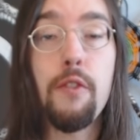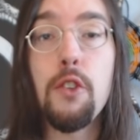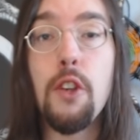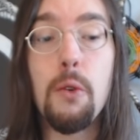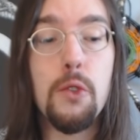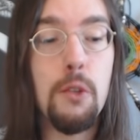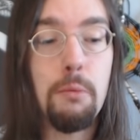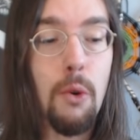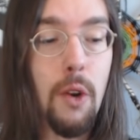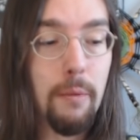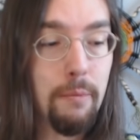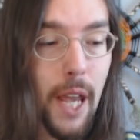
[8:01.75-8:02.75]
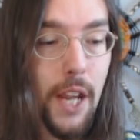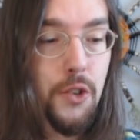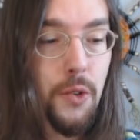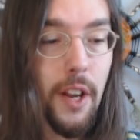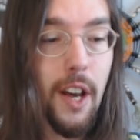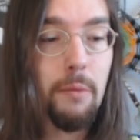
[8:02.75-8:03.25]
If you don't support
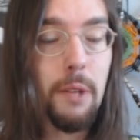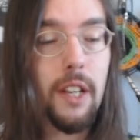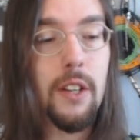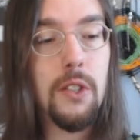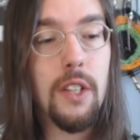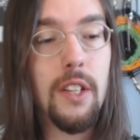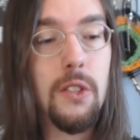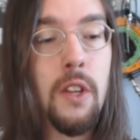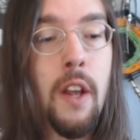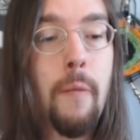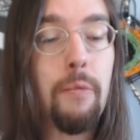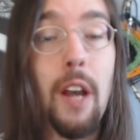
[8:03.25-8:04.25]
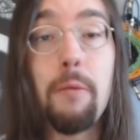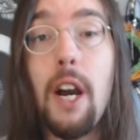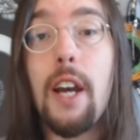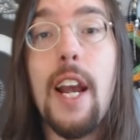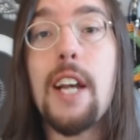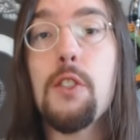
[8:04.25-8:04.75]
Patreon because of this, I'm
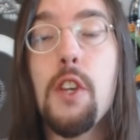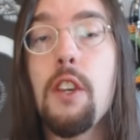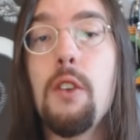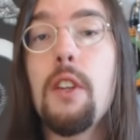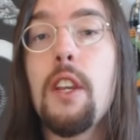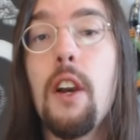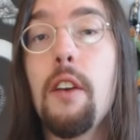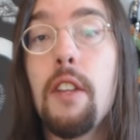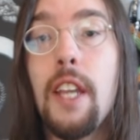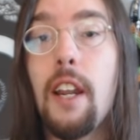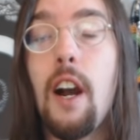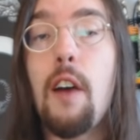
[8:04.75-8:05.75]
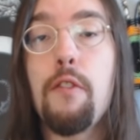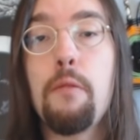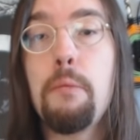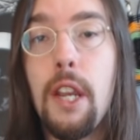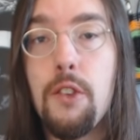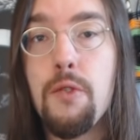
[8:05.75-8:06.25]
not asking you to get, get off
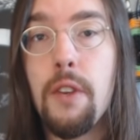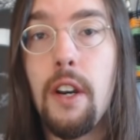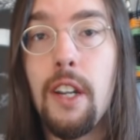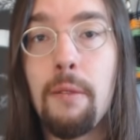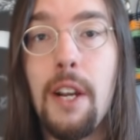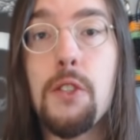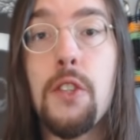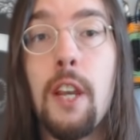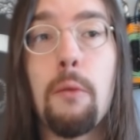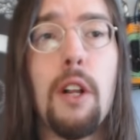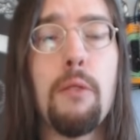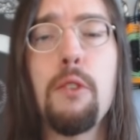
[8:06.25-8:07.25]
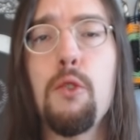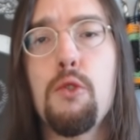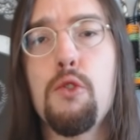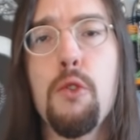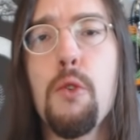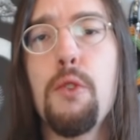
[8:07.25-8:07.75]
of Patreon. I'm not saying, well, you know,
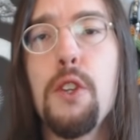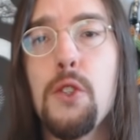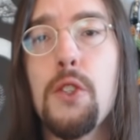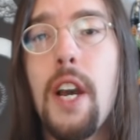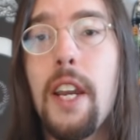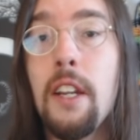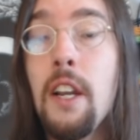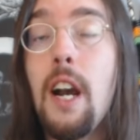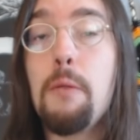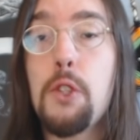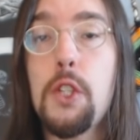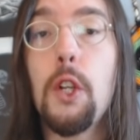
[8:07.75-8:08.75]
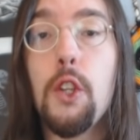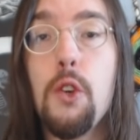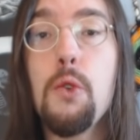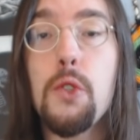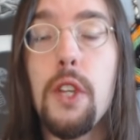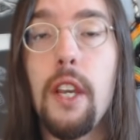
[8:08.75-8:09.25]
screw this site. I'm still
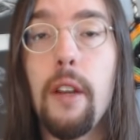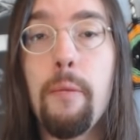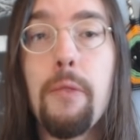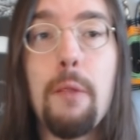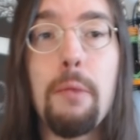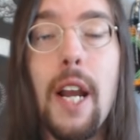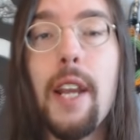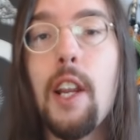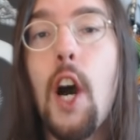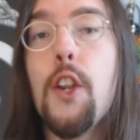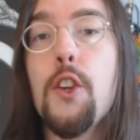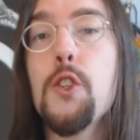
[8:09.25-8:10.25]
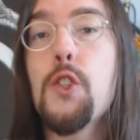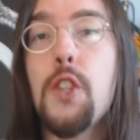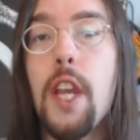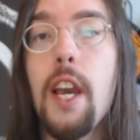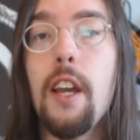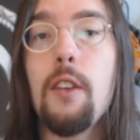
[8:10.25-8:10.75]
using it. But I can
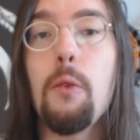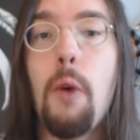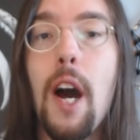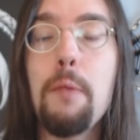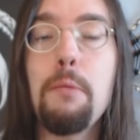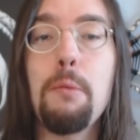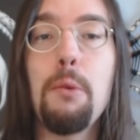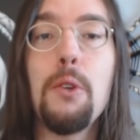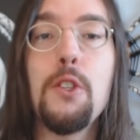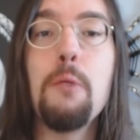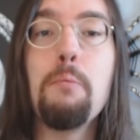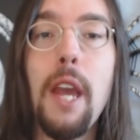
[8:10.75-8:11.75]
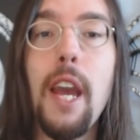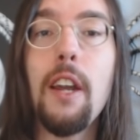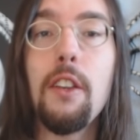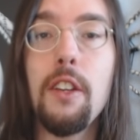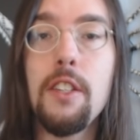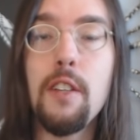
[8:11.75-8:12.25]
understand why people would
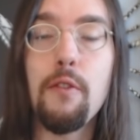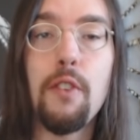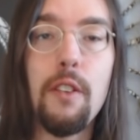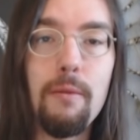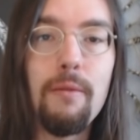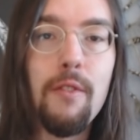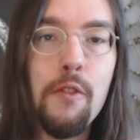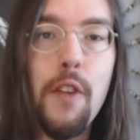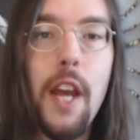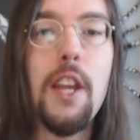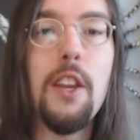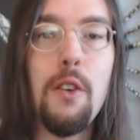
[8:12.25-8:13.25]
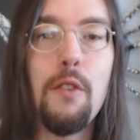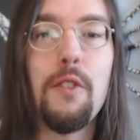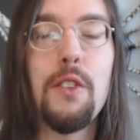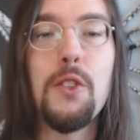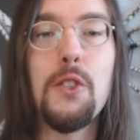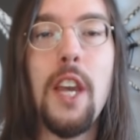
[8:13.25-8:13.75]
demand a different venue
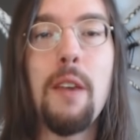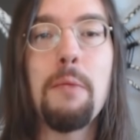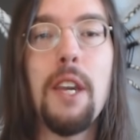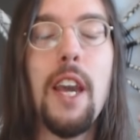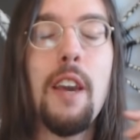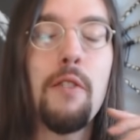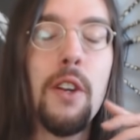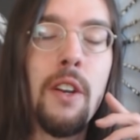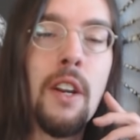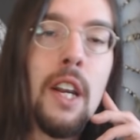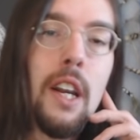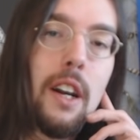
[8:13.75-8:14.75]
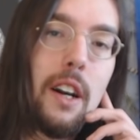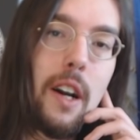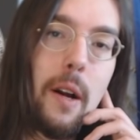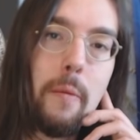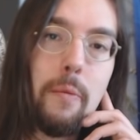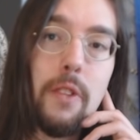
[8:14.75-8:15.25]
for the same behavior.
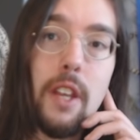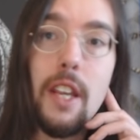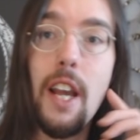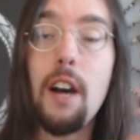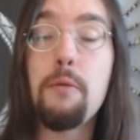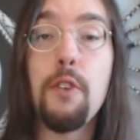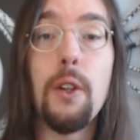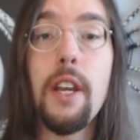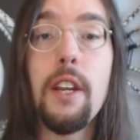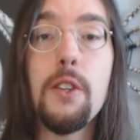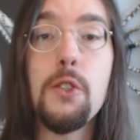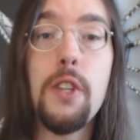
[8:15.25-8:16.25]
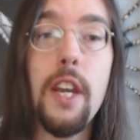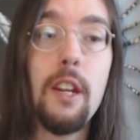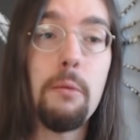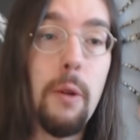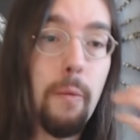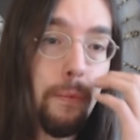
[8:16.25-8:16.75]
Um, yeah, fully
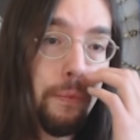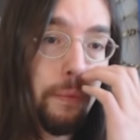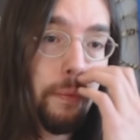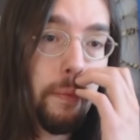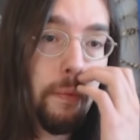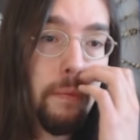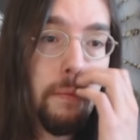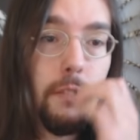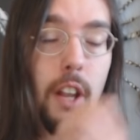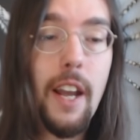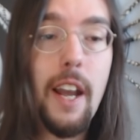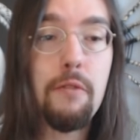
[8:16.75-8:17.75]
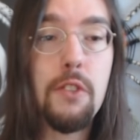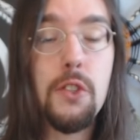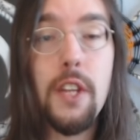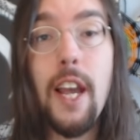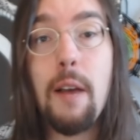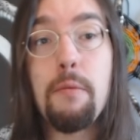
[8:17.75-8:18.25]
understandable. I have to
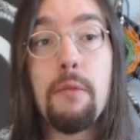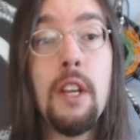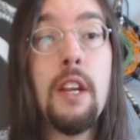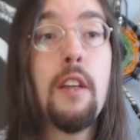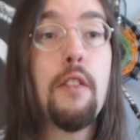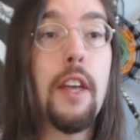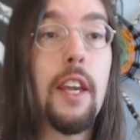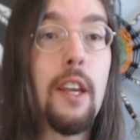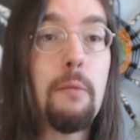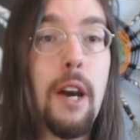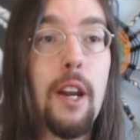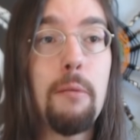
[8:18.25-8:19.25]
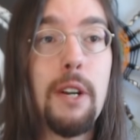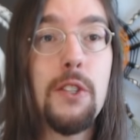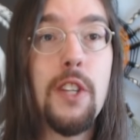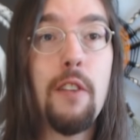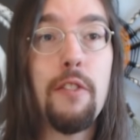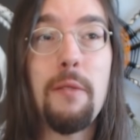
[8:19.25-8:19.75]
say, I'm thinking about it
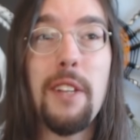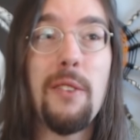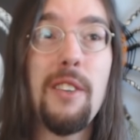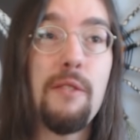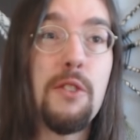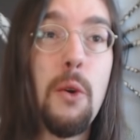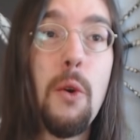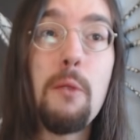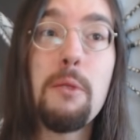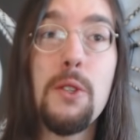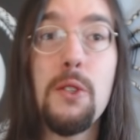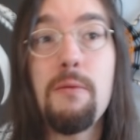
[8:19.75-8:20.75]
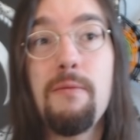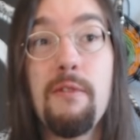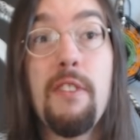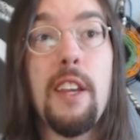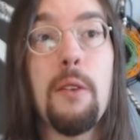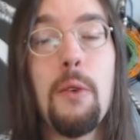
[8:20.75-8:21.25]
myself, and I'm like, well, if Torba's
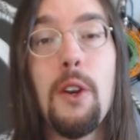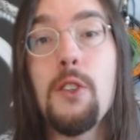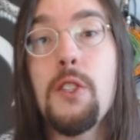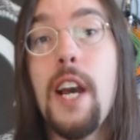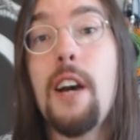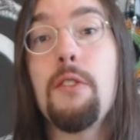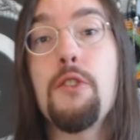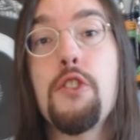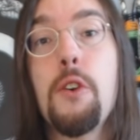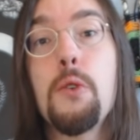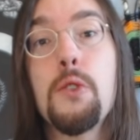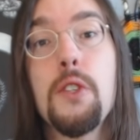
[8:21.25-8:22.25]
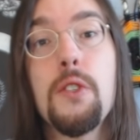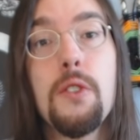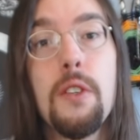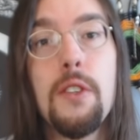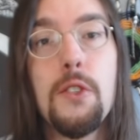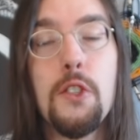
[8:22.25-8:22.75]
thing works out and shows
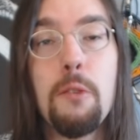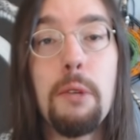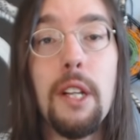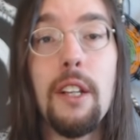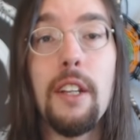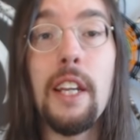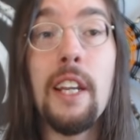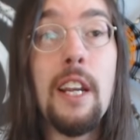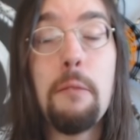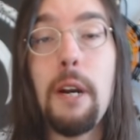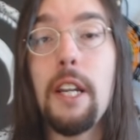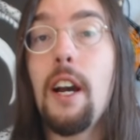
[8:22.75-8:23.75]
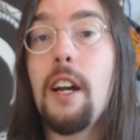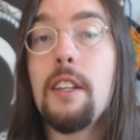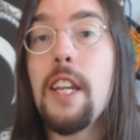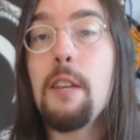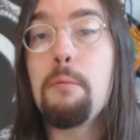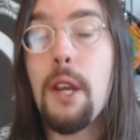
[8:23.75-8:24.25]
its uh, stability, might
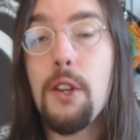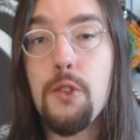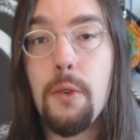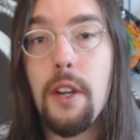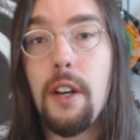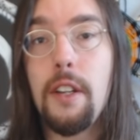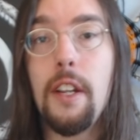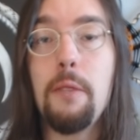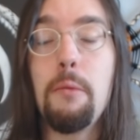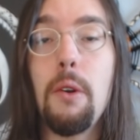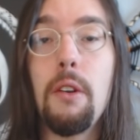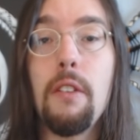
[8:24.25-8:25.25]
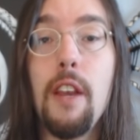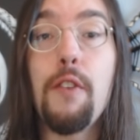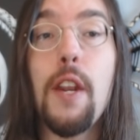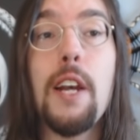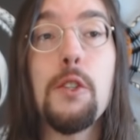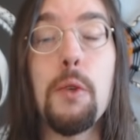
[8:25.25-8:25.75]
not need Patreon anymore
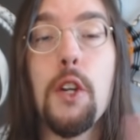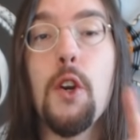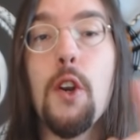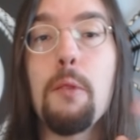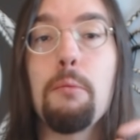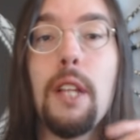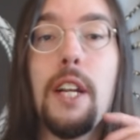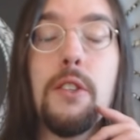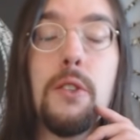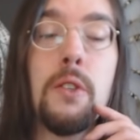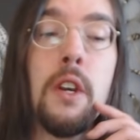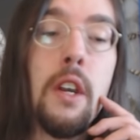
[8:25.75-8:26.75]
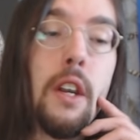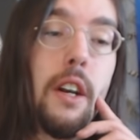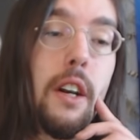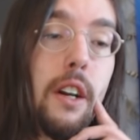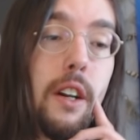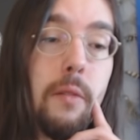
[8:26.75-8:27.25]
if it has recurrent pledges.
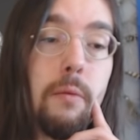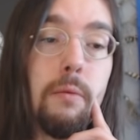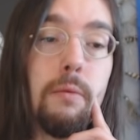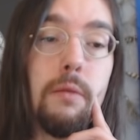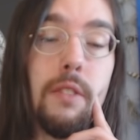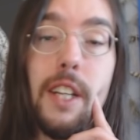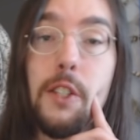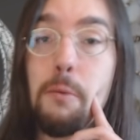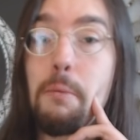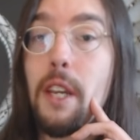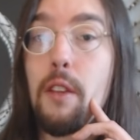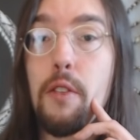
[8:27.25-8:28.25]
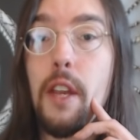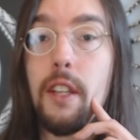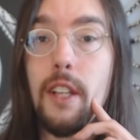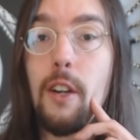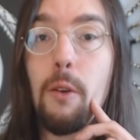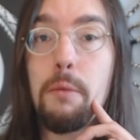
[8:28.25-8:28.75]
Um, that's a big
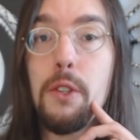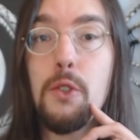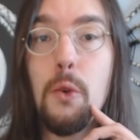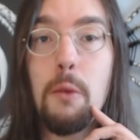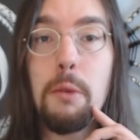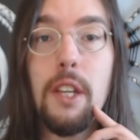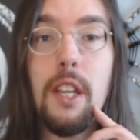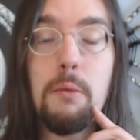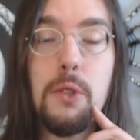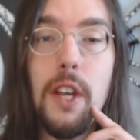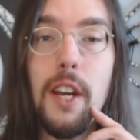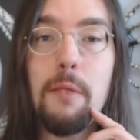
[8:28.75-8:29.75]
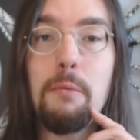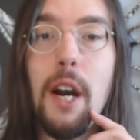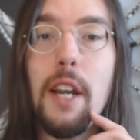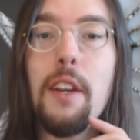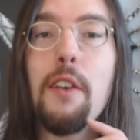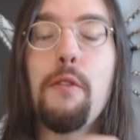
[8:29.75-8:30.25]
thing. I hope that Torba keeps that in mind.